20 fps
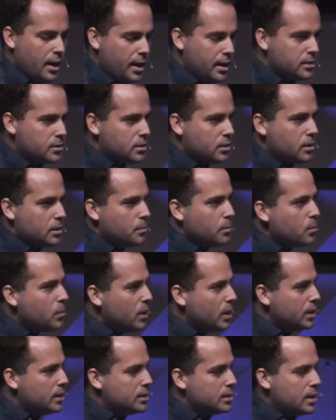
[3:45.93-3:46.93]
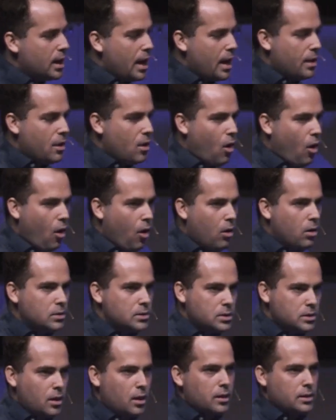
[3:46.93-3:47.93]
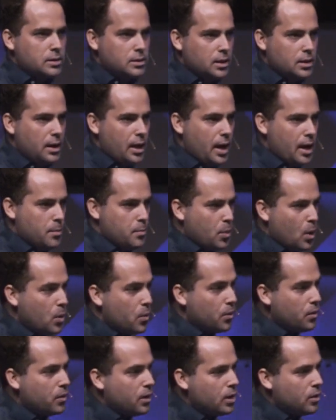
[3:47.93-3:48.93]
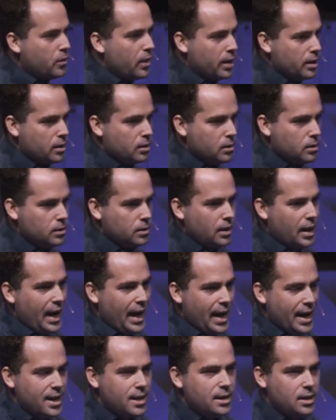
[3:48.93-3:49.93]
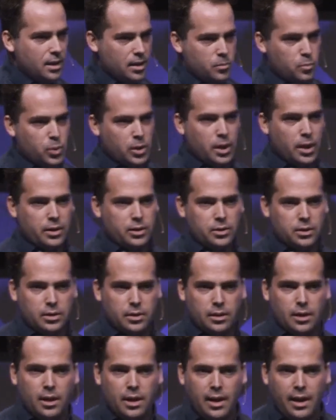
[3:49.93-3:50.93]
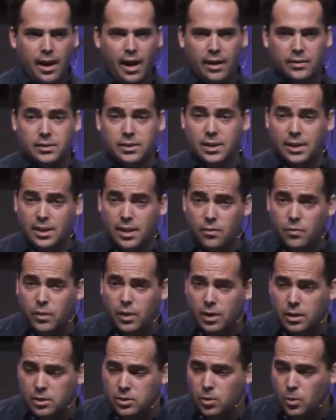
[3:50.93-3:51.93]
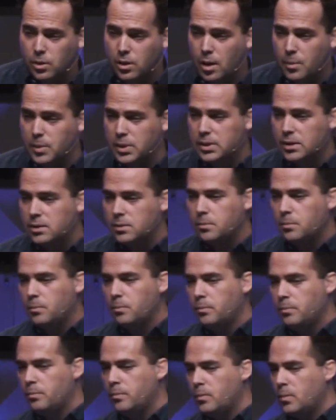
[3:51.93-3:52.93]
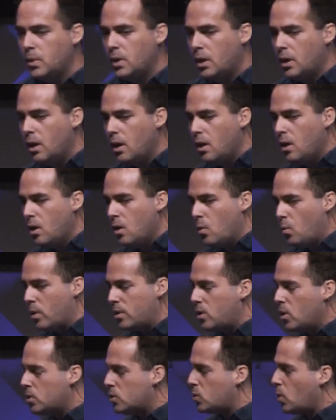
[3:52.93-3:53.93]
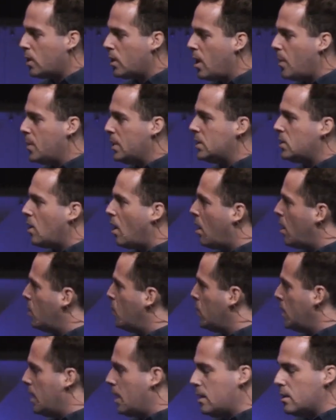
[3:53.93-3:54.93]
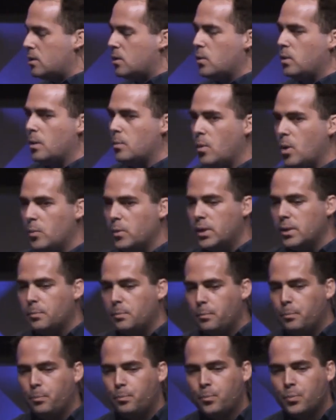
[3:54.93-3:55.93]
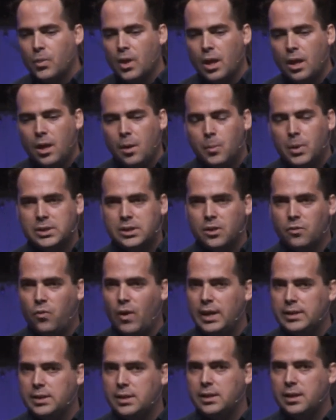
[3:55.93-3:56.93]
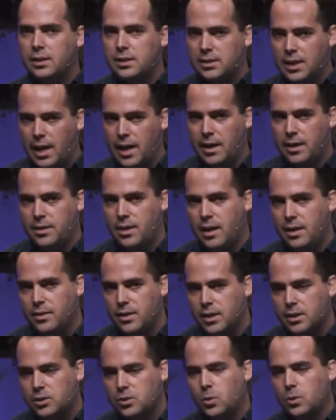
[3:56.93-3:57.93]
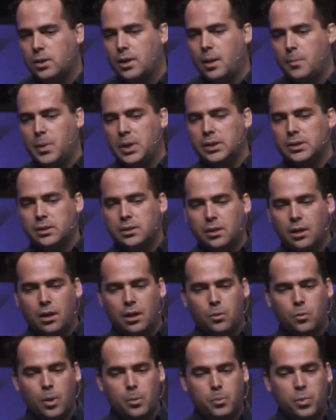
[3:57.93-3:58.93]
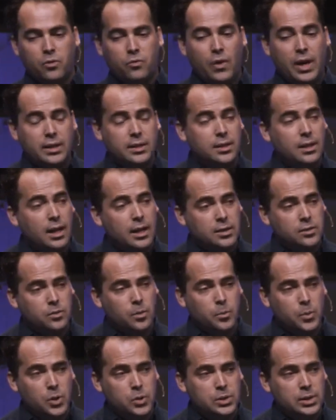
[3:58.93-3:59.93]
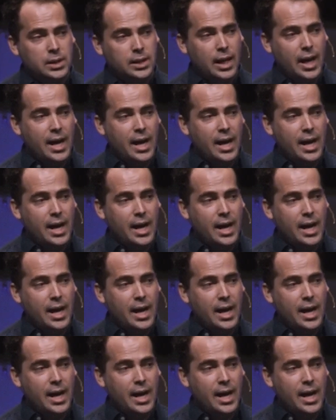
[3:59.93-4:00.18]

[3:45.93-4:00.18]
the answer is that all snarks today, both theoretical and in production, have significant shortcomings. What those shortcomings are, we'll get into in a moment. But suffice it to say that these shortcomings are what prevented us from using